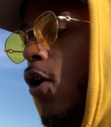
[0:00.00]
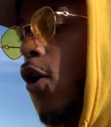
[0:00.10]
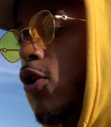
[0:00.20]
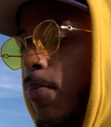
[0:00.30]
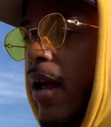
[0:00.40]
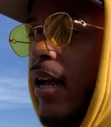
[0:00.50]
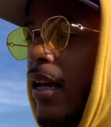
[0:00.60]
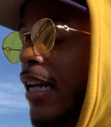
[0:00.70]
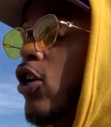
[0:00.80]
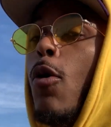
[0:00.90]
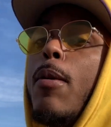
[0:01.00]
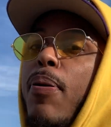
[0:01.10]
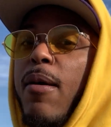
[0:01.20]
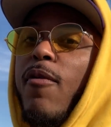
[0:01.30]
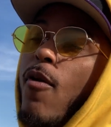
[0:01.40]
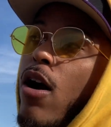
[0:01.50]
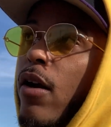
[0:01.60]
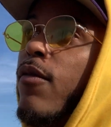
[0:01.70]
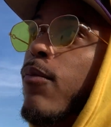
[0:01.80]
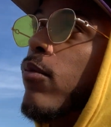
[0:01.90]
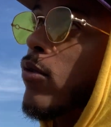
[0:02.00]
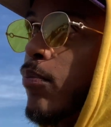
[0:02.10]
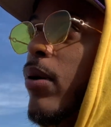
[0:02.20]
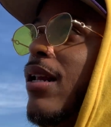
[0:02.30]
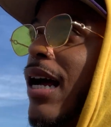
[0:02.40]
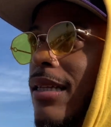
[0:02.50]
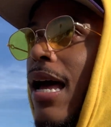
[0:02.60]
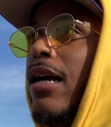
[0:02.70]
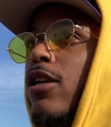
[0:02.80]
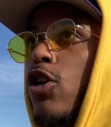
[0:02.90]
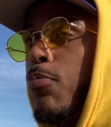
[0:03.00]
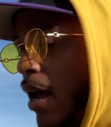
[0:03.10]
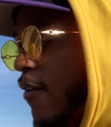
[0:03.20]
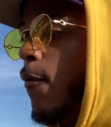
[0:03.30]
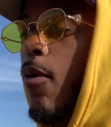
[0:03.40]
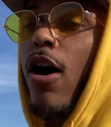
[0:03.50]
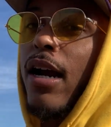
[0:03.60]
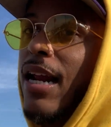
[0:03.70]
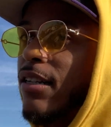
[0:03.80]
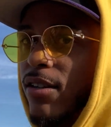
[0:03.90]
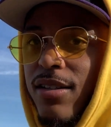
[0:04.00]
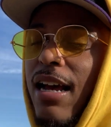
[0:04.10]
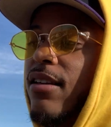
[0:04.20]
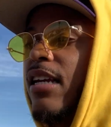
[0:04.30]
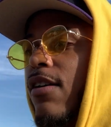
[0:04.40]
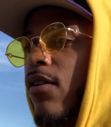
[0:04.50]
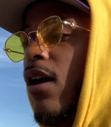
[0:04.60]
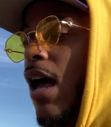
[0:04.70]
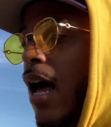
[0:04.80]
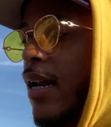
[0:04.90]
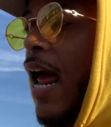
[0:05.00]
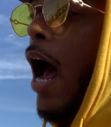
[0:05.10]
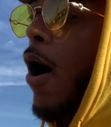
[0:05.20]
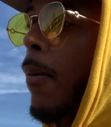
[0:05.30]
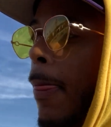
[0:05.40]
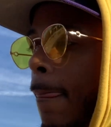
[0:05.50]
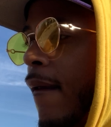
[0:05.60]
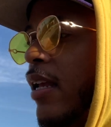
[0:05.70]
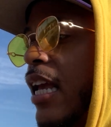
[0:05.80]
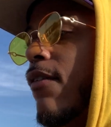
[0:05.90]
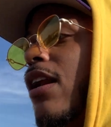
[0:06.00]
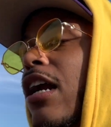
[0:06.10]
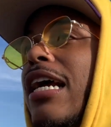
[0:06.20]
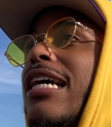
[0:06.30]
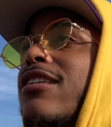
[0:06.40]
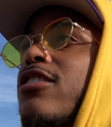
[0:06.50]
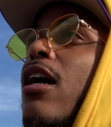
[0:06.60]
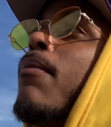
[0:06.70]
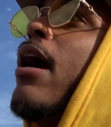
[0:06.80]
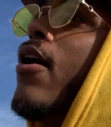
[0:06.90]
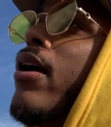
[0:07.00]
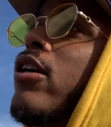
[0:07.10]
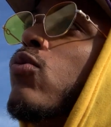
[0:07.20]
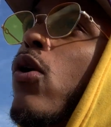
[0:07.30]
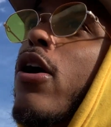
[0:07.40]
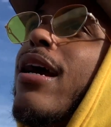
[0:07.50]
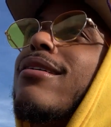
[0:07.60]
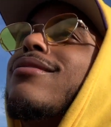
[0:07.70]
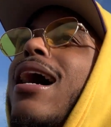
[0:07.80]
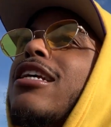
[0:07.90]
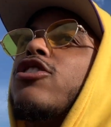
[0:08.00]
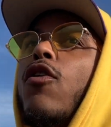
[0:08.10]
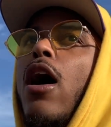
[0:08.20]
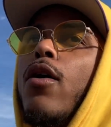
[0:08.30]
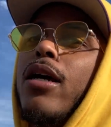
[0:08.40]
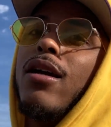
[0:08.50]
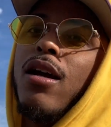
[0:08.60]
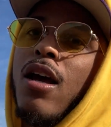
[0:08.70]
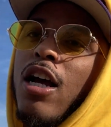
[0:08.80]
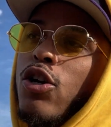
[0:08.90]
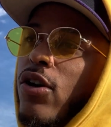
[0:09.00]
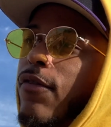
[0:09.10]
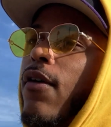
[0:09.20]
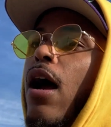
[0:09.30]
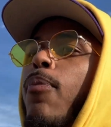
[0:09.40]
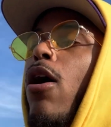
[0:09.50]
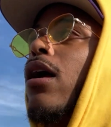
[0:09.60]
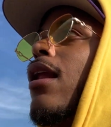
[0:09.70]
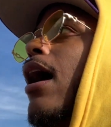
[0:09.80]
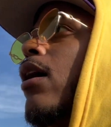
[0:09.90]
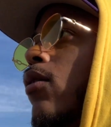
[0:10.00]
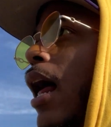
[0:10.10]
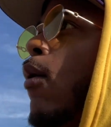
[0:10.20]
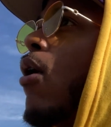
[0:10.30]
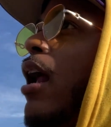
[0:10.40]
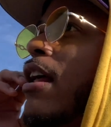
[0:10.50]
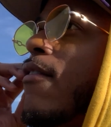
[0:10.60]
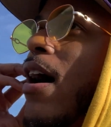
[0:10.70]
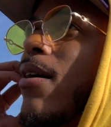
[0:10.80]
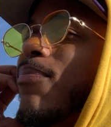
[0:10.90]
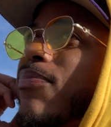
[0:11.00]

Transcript: you paying, like, you're gonna be paying for parking. Put it like that. You paying for parking. That's a given. Now, given there is some areas where it's not as crowded, you can find parking. Like where I live at,